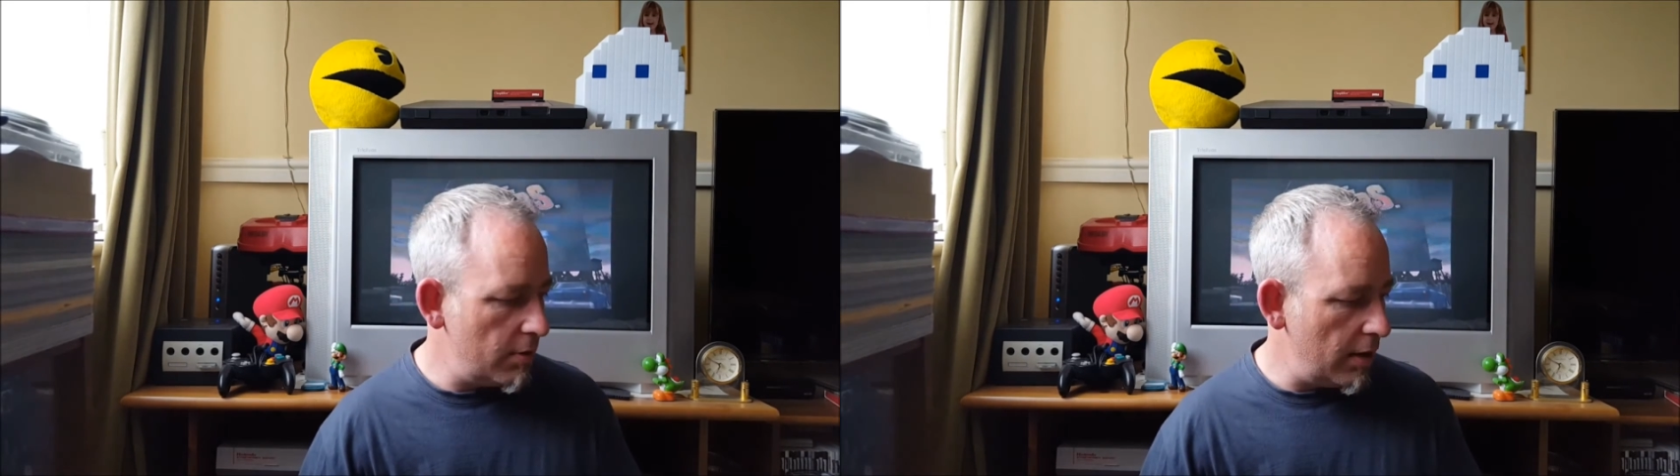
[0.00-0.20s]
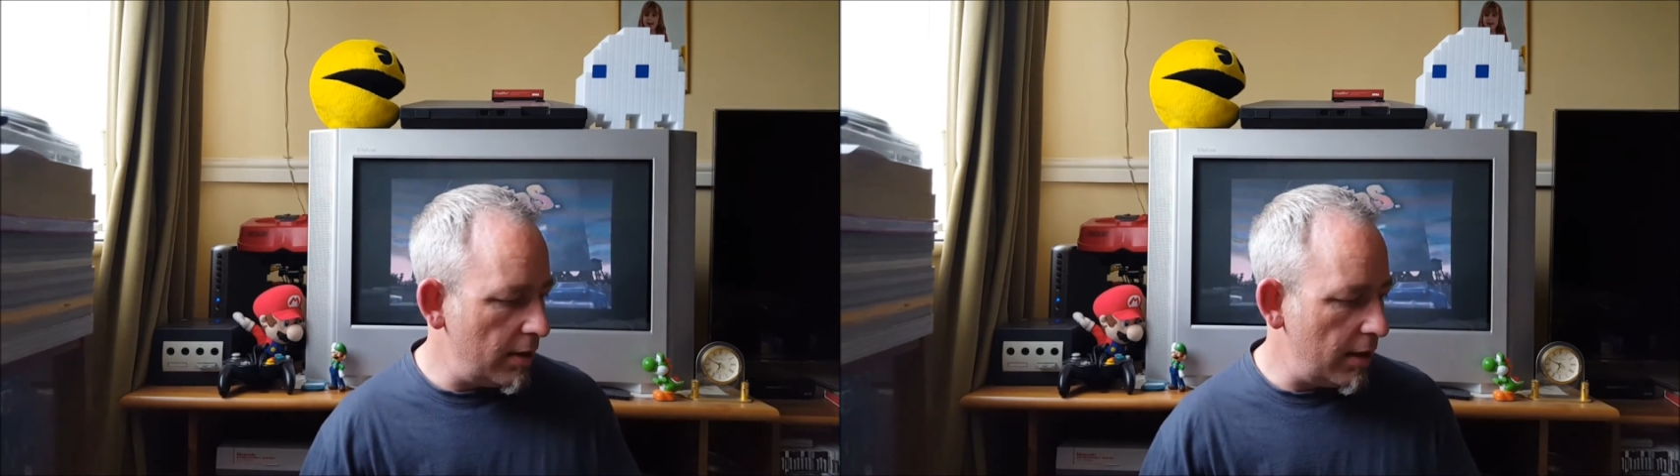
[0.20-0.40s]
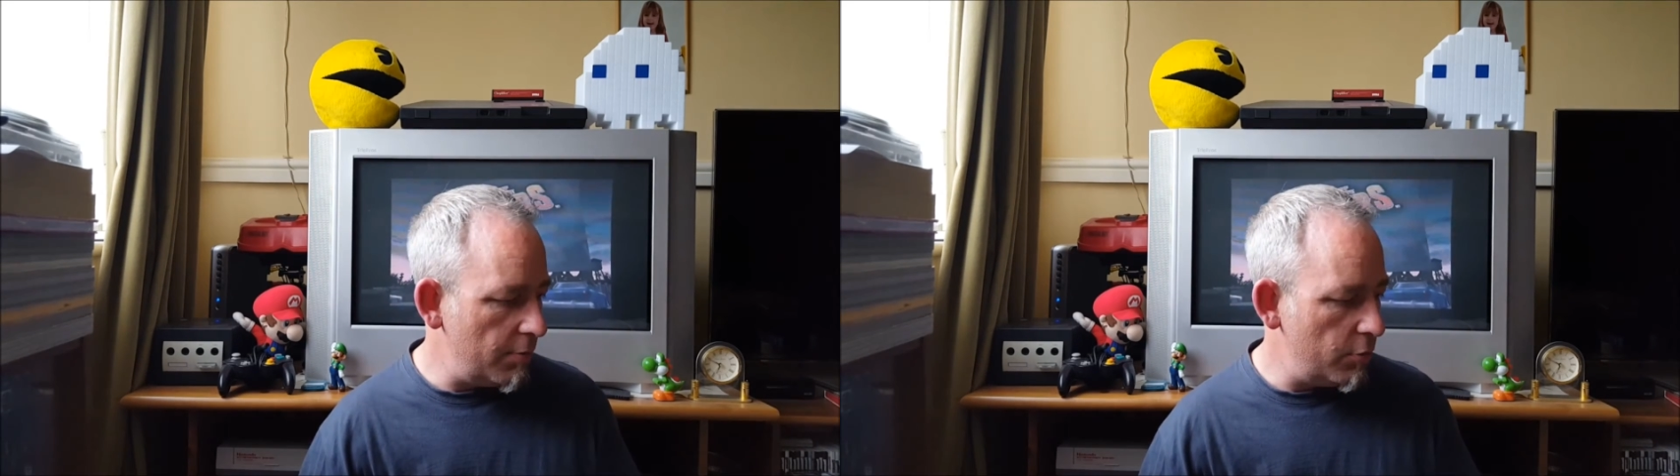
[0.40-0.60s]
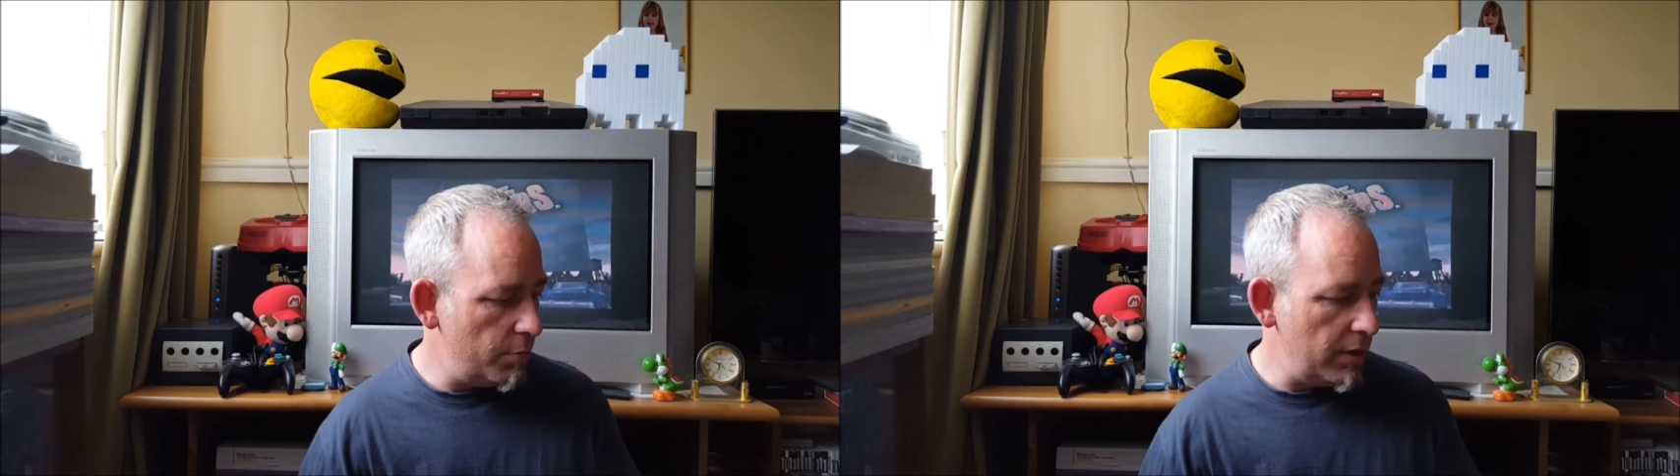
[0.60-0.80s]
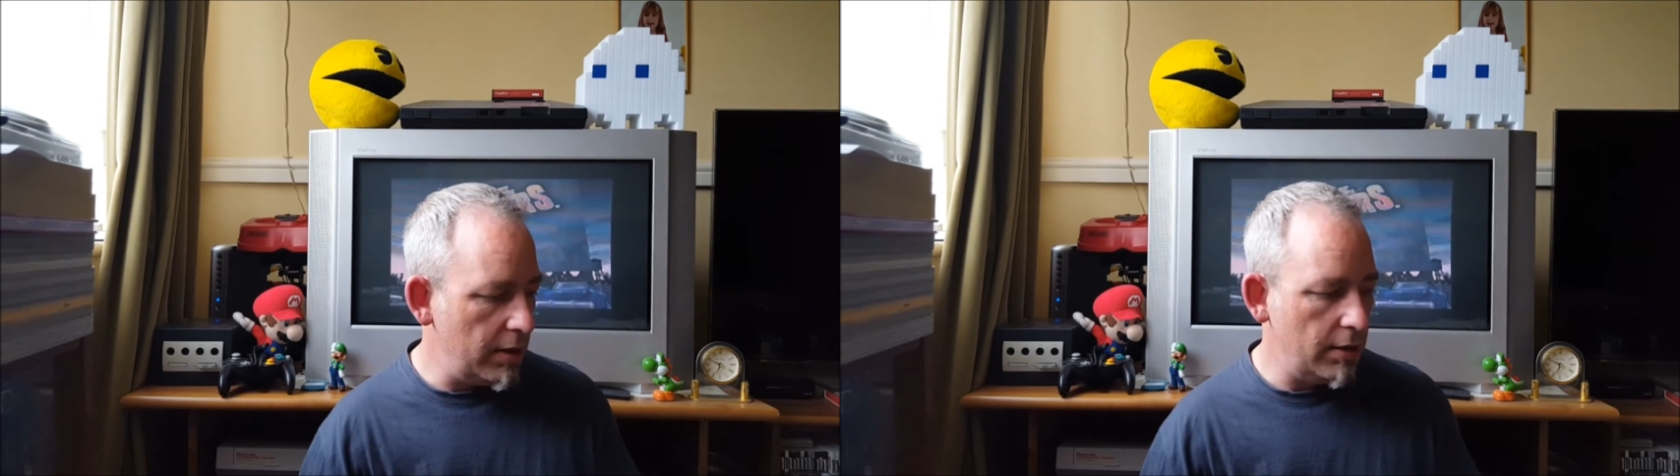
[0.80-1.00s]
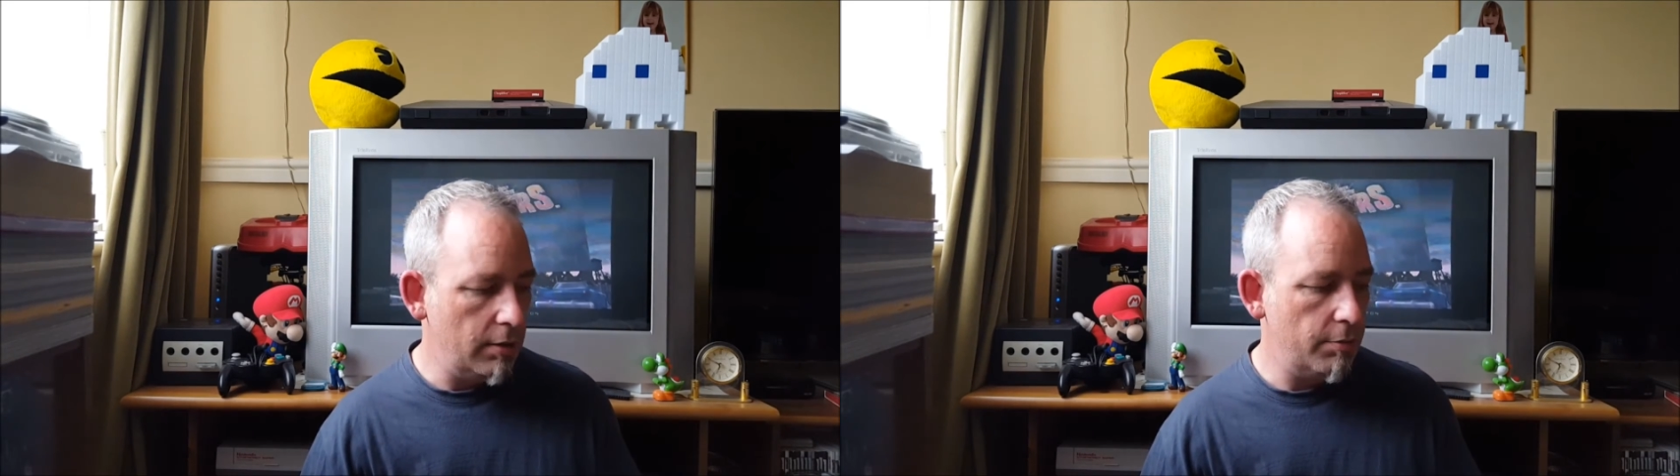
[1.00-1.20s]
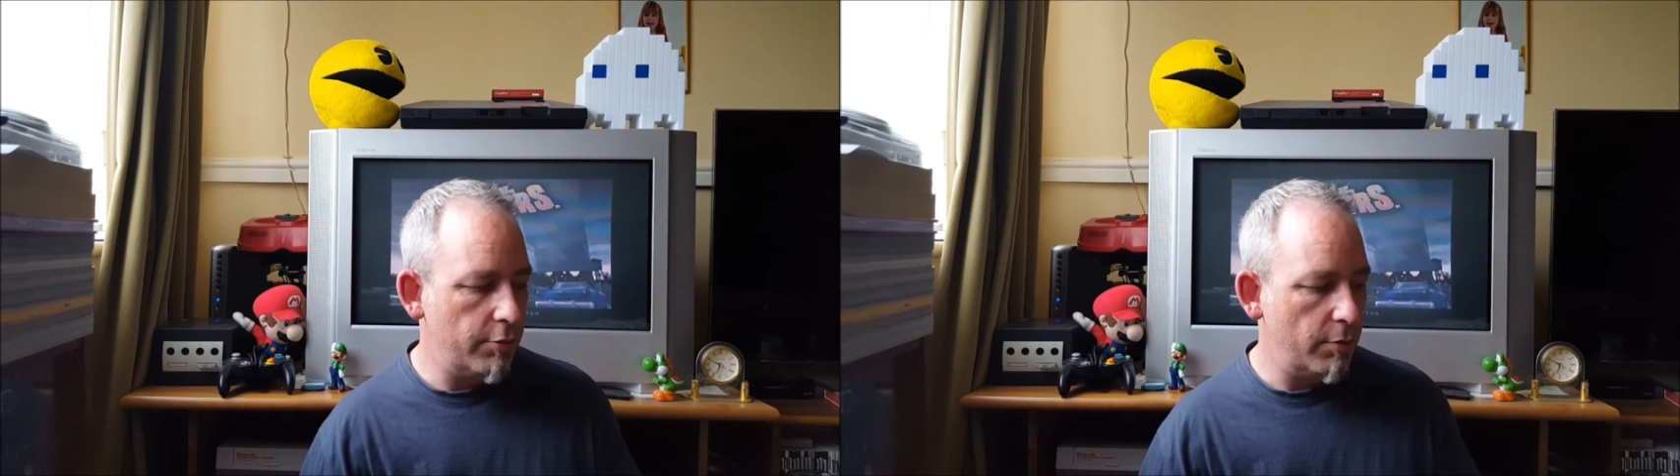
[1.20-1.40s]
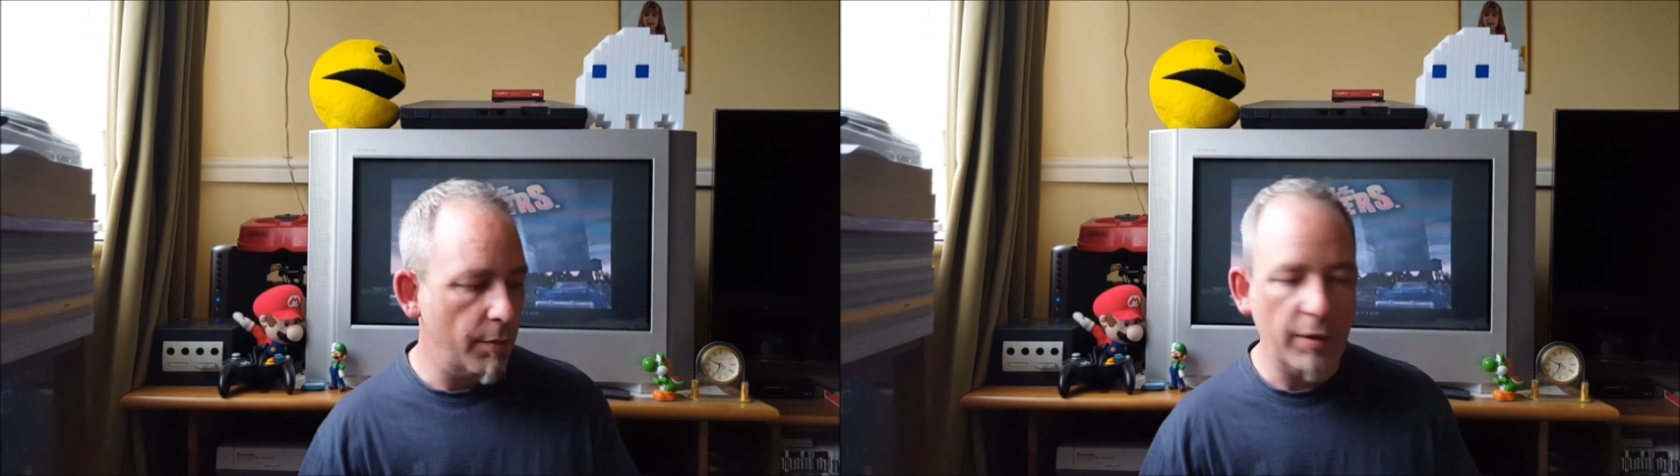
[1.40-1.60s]
That would be
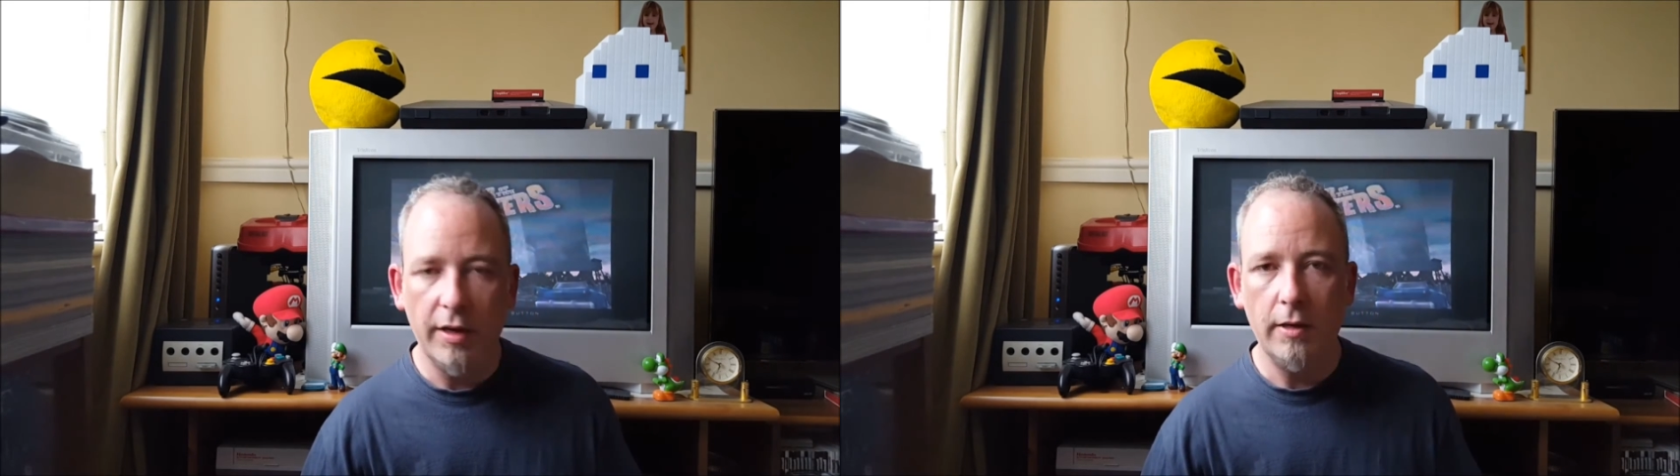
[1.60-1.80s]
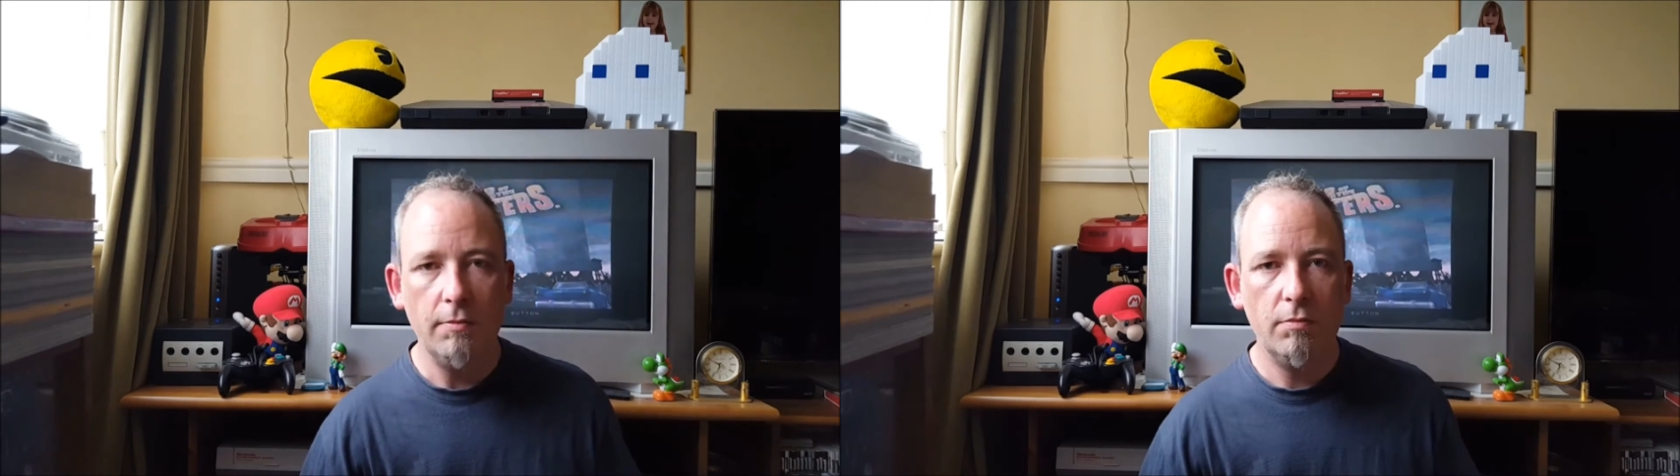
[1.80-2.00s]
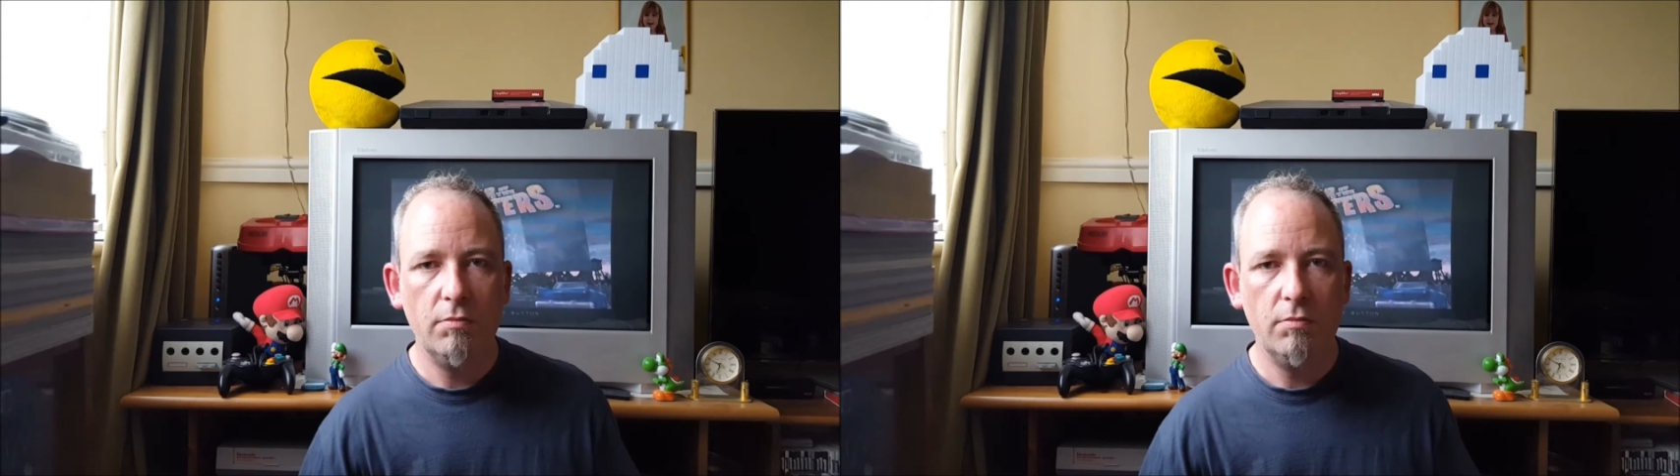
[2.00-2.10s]
probably